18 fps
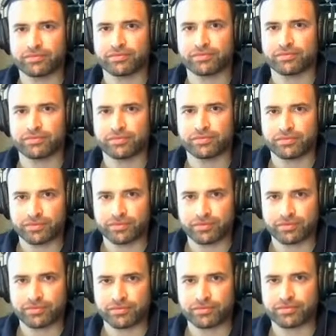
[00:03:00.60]

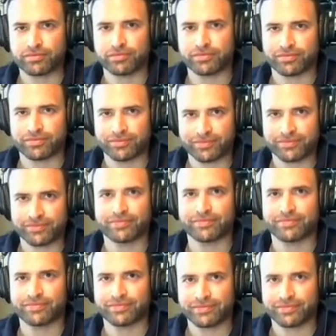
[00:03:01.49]

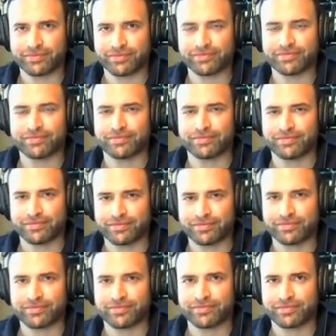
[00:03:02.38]

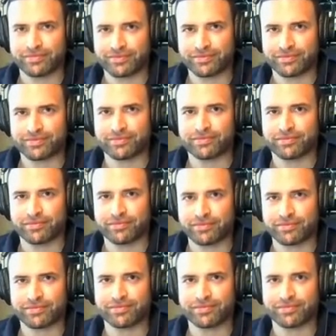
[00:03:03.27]

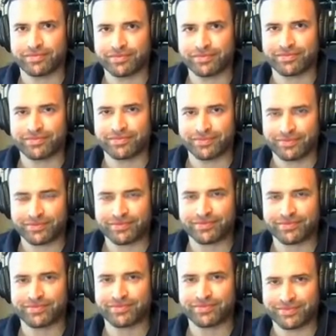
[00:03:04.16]

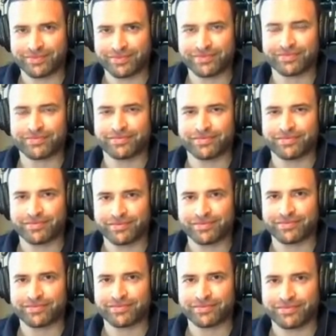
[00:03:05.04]

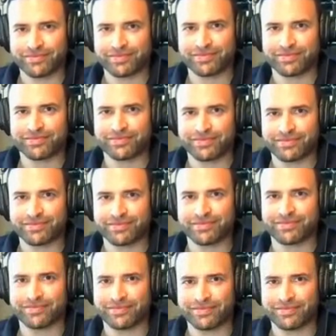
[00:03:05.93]

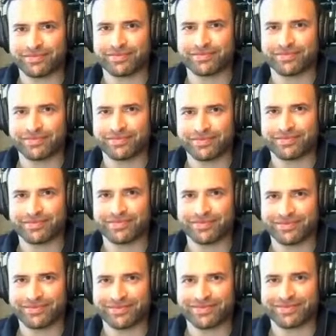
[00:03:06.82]
(silent)